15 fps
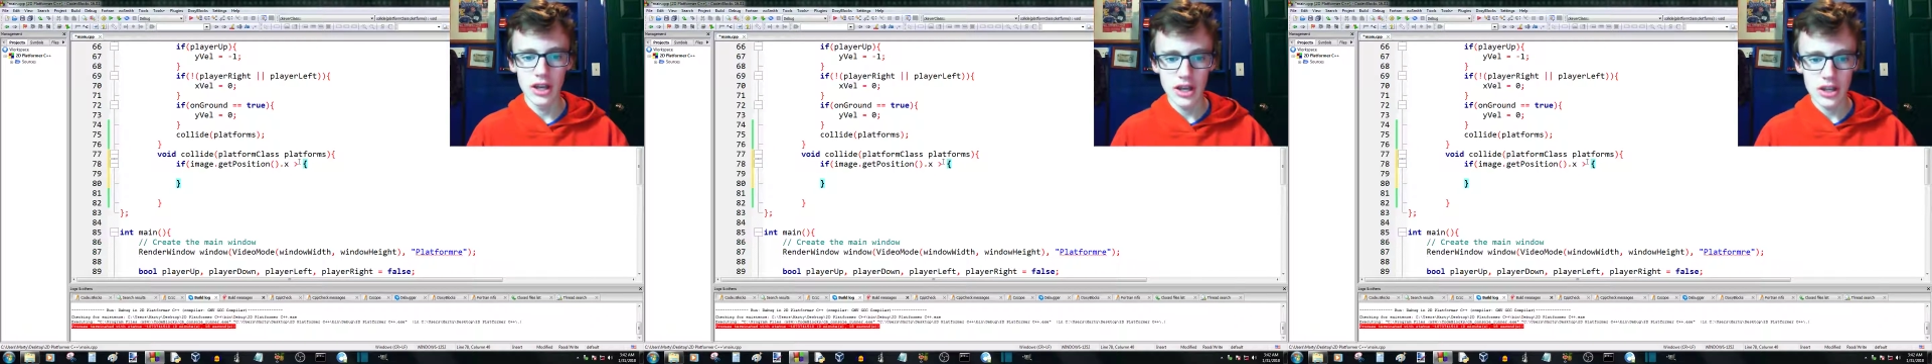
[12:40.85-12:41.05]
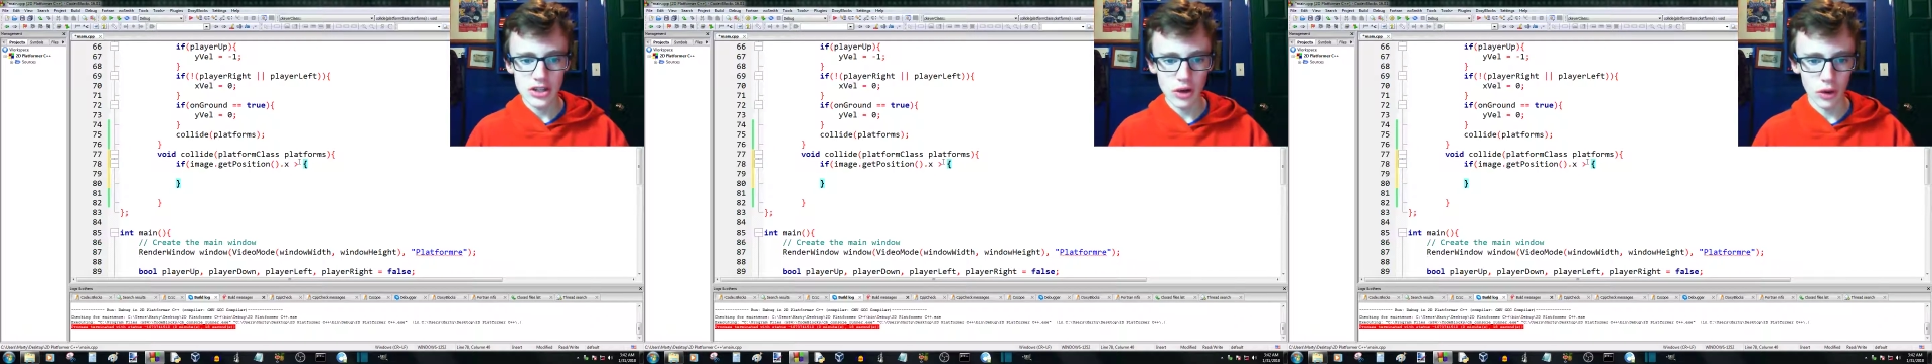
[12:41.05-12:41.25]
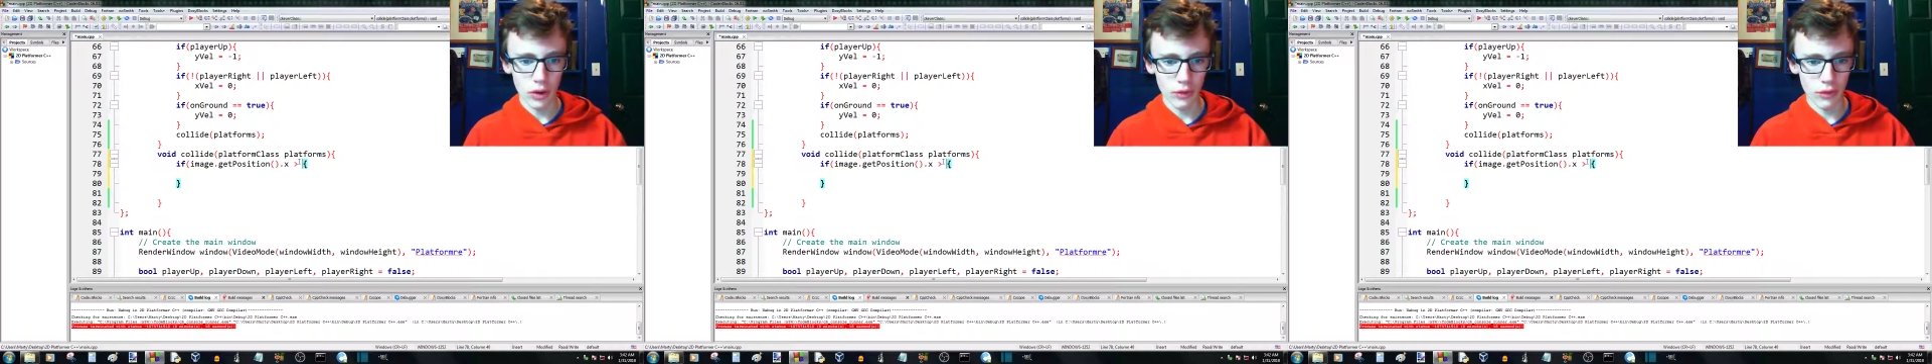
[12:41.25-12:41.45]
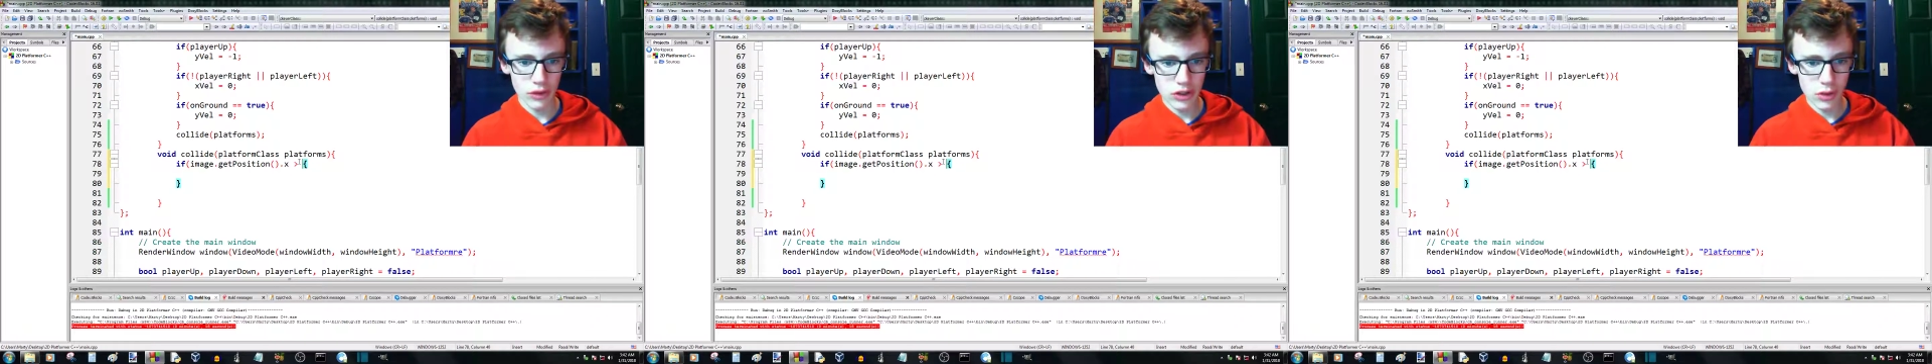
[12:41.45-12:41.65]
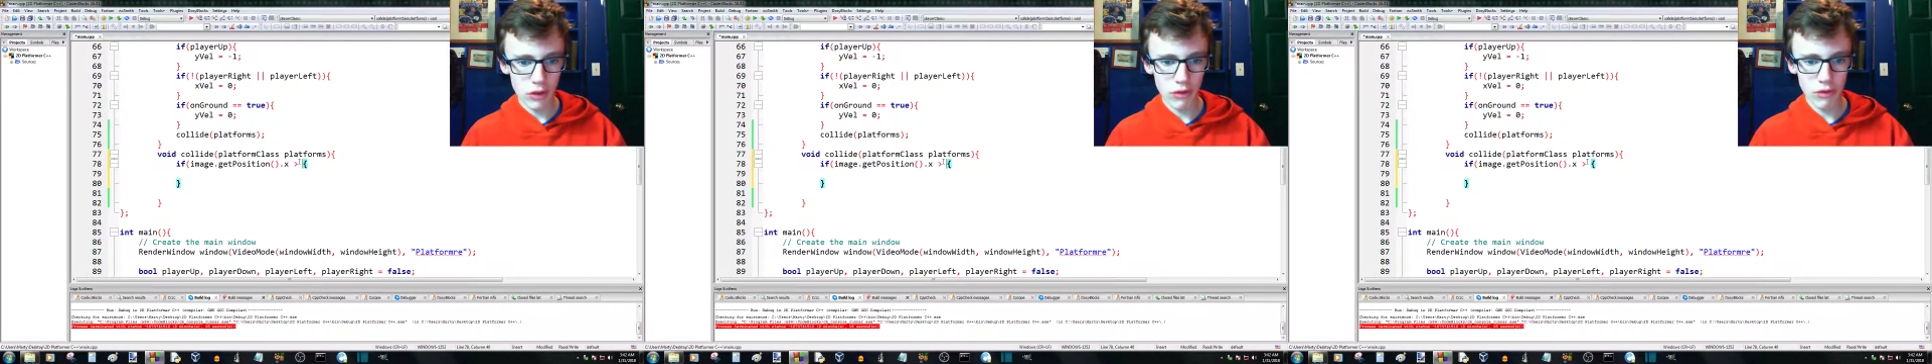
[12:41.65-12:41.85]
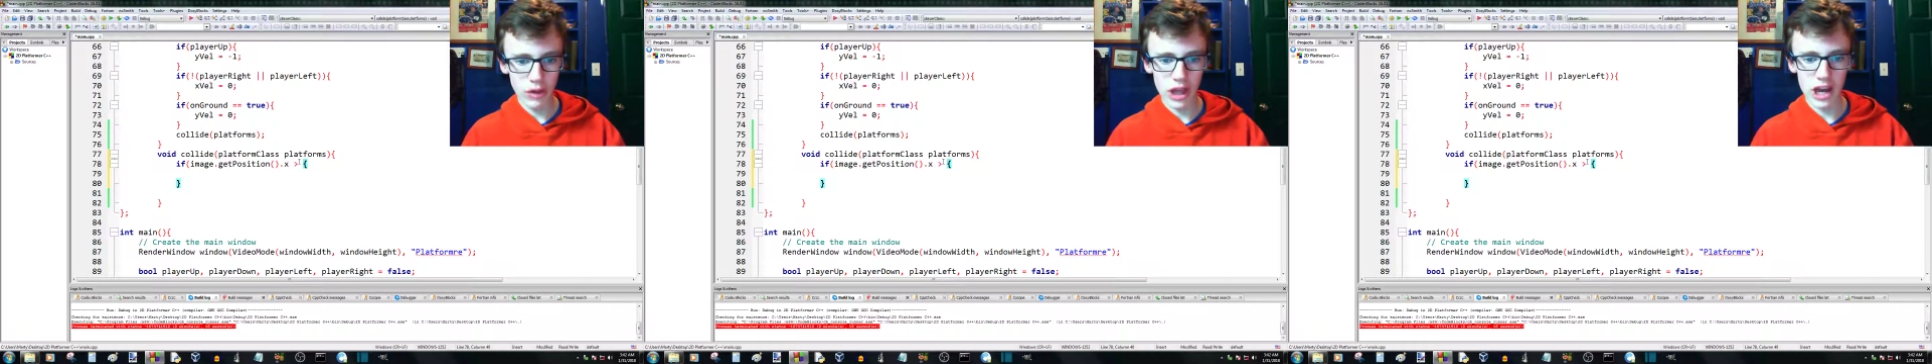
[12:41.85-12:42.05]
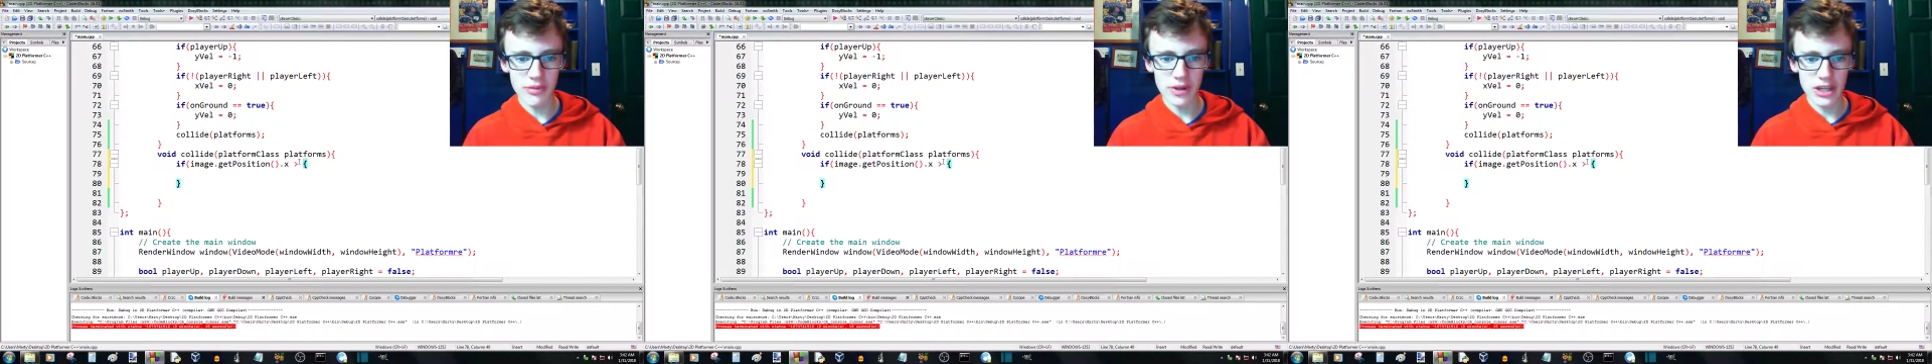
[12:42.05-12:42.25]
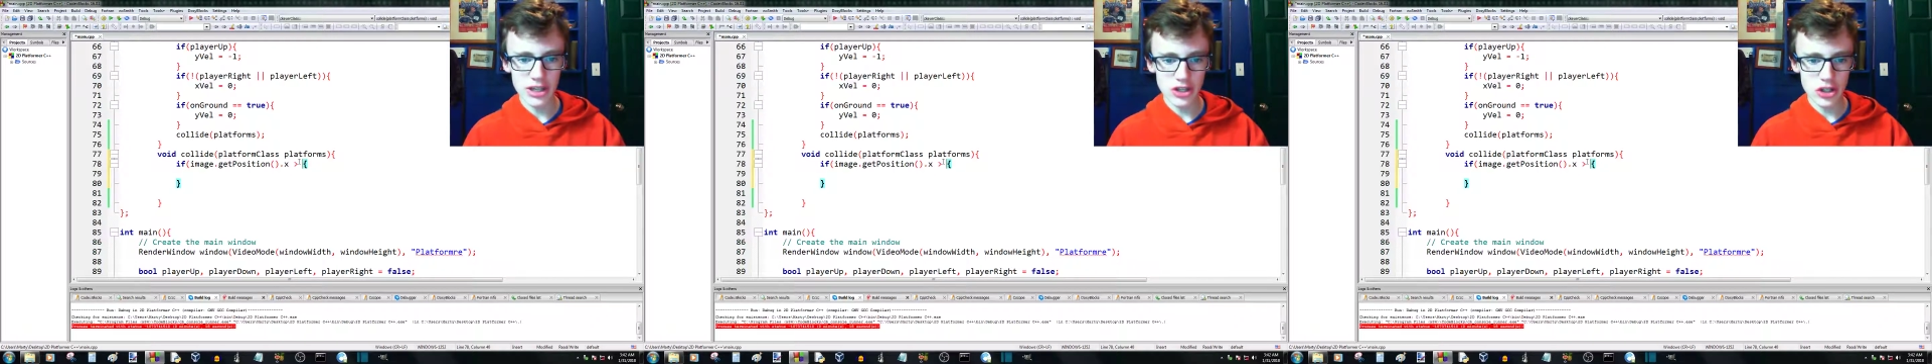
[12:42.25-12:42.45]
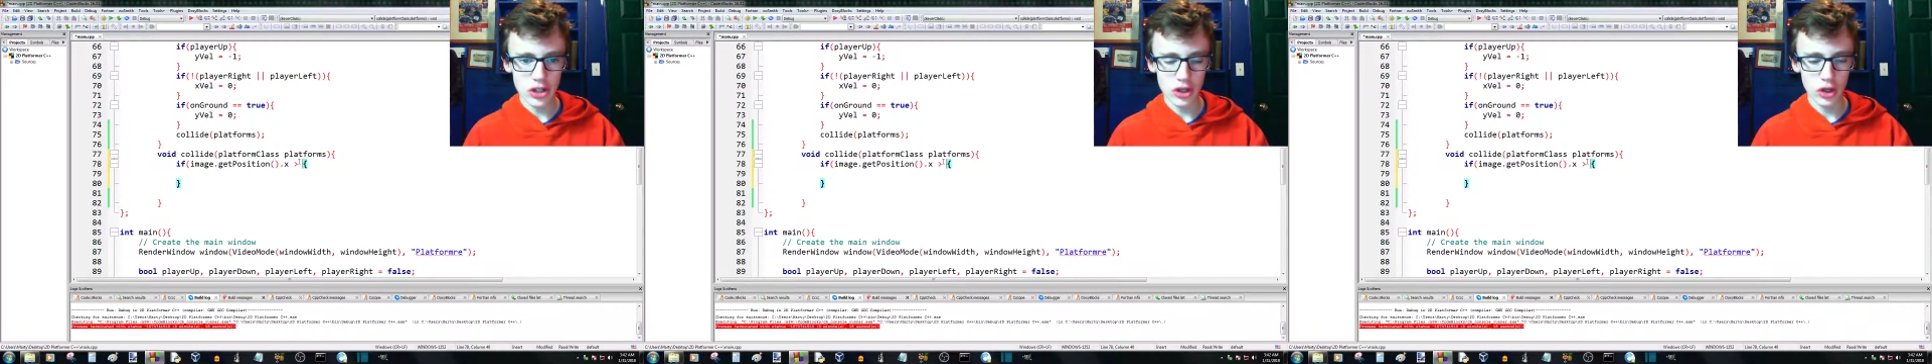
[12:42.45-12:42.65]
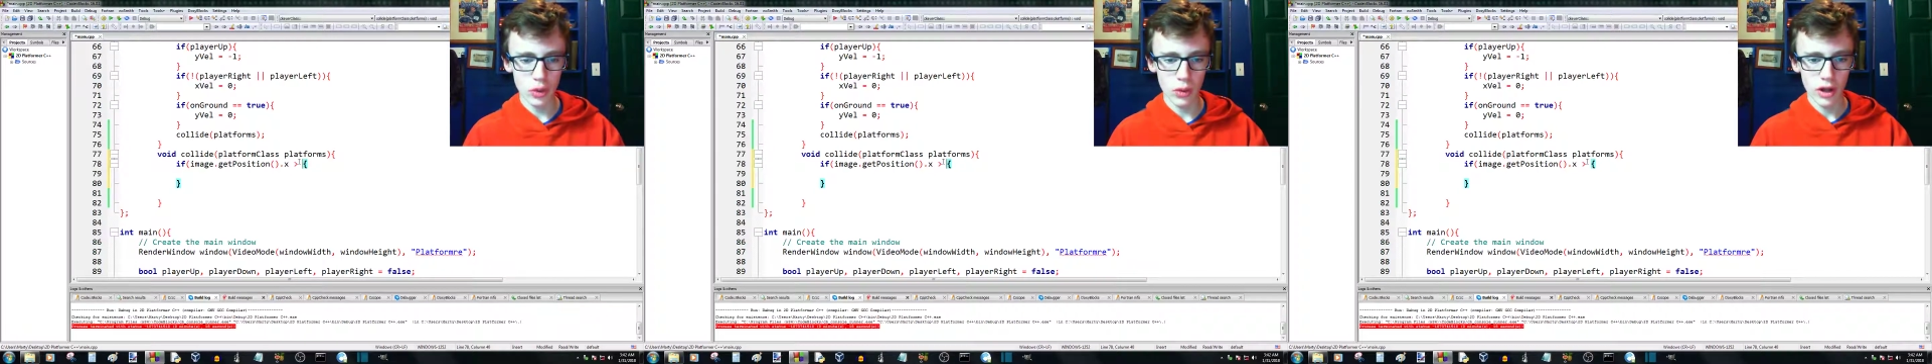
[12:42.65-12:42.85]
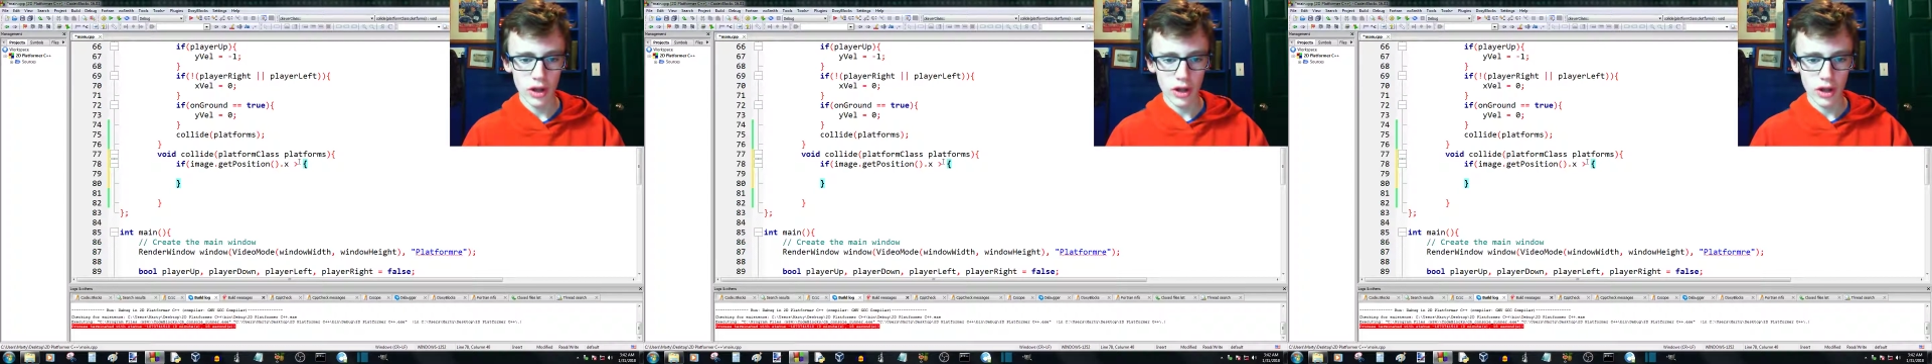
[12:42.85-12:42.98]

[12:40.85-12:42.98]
So if we do overlap into